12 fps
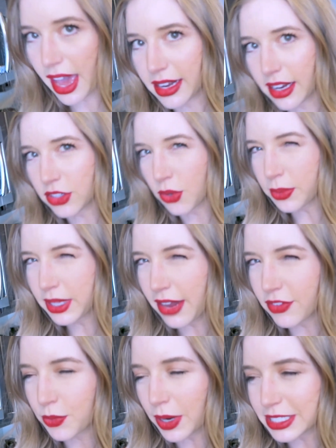and I don't really
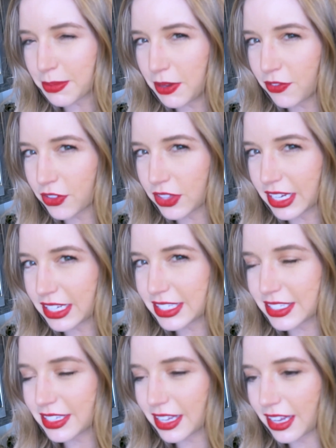have a recipe for
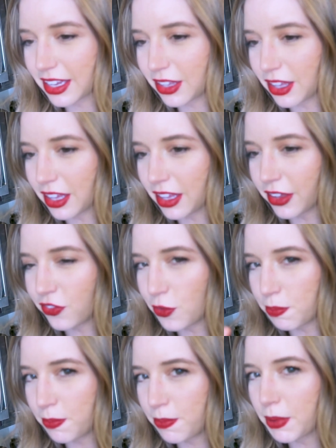this. If
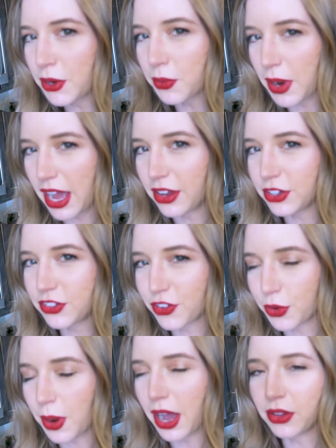you've been around
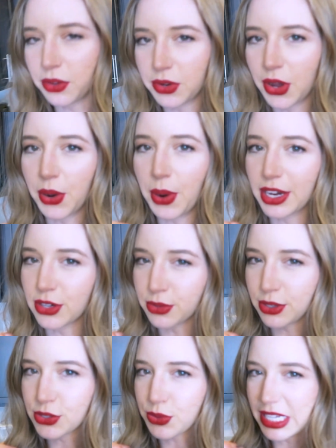for a while, you know I
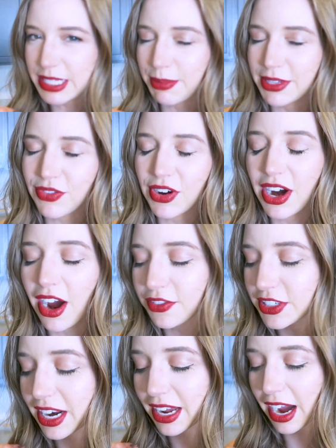don't use recipes very
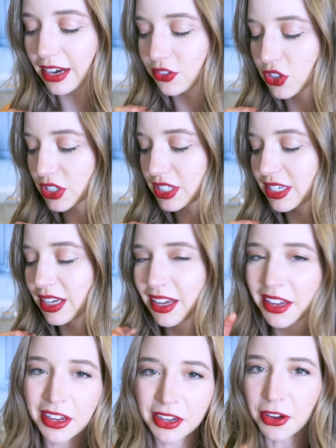often. I kind of just
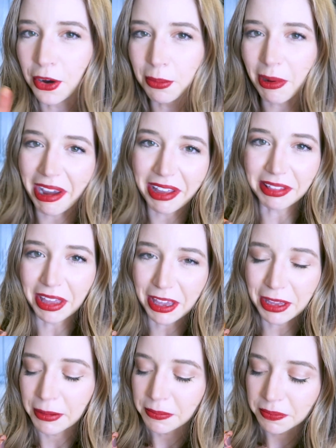go by
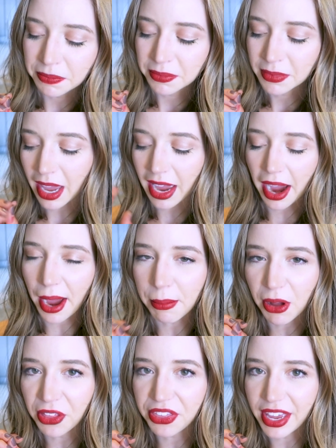like, I
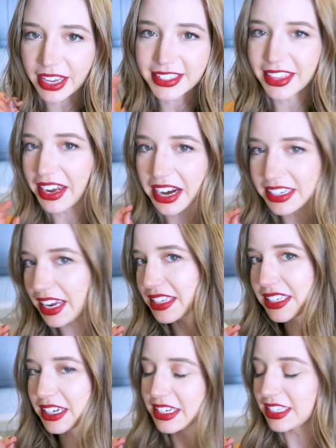eyeball things and then I
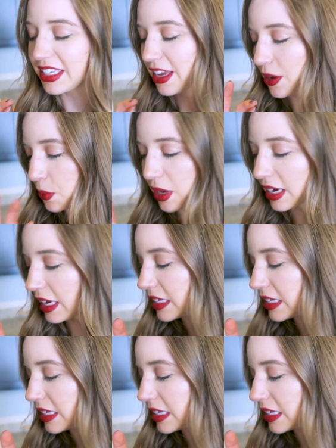taste it to see what it